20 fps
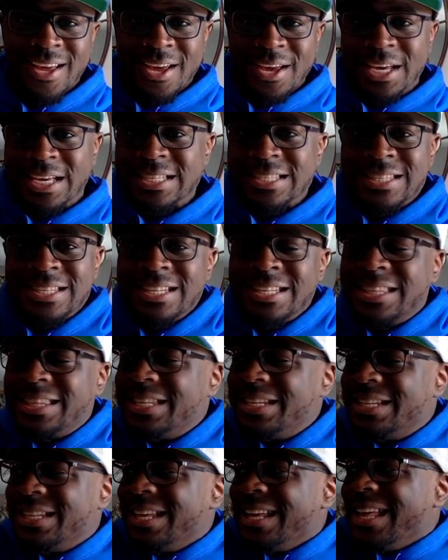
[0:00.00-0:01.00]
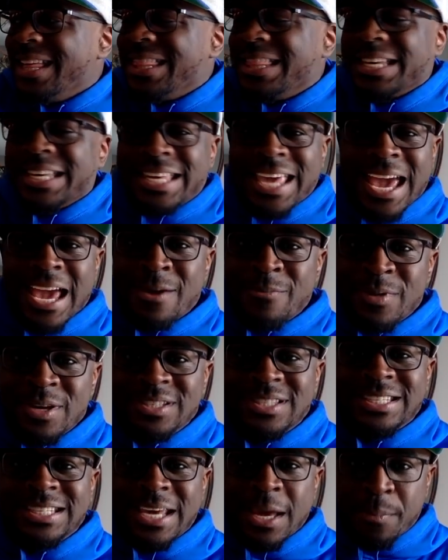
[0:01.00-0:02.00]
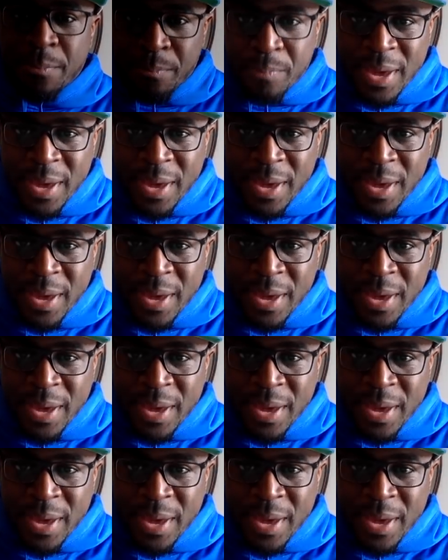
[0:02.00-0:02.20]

because the game is to get